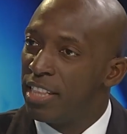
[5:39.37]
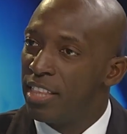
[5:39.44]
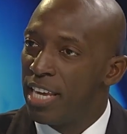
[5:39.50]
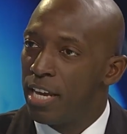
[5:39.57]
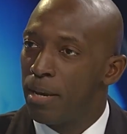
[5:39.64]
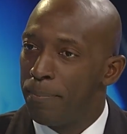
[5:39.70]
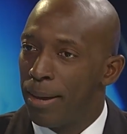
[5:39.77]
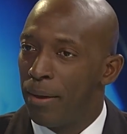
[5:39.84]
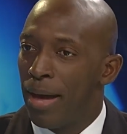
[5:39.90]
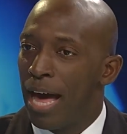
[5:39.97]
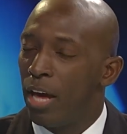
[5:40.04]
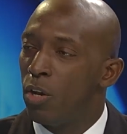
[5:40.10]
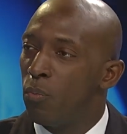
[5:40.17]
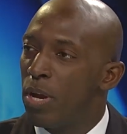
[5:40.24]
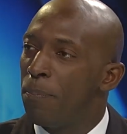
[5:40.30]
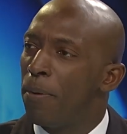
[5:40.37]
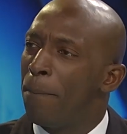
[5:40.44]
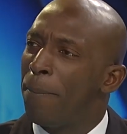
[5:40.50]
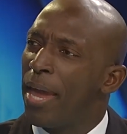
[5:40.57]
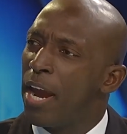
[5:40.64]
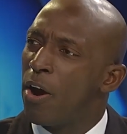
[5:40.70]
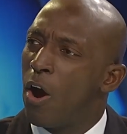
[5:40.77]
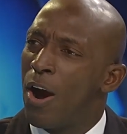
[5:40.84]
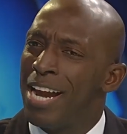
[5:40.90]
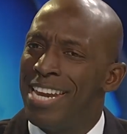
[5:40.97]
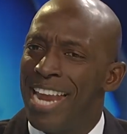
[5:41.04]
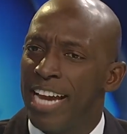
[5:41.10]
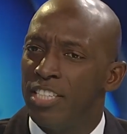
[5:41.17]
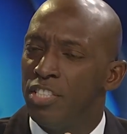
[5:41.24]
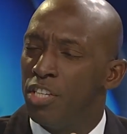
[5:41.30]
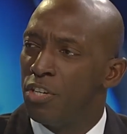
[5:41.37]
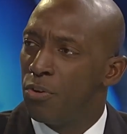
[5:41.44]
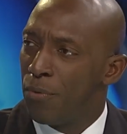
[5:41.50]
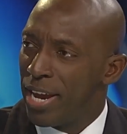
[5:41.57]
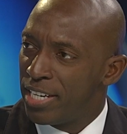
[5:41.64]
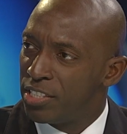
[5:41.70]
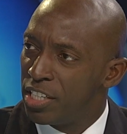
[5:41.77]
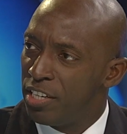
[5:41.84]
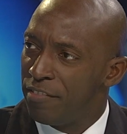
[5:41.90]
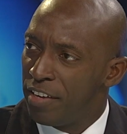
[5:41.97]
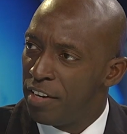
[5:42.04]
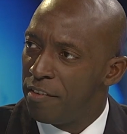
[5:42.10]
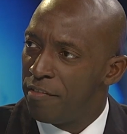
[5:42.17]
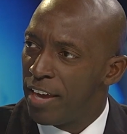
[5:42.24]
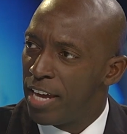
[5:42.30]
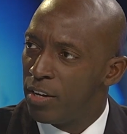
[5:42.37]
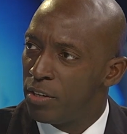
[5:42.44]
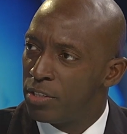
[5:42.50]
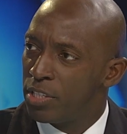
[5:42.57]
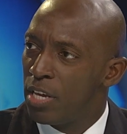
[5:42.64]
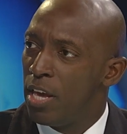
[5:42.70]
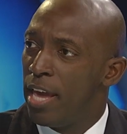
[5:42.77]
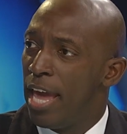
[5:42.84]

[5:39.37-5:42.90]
think about how do we prepare our next generation of innovators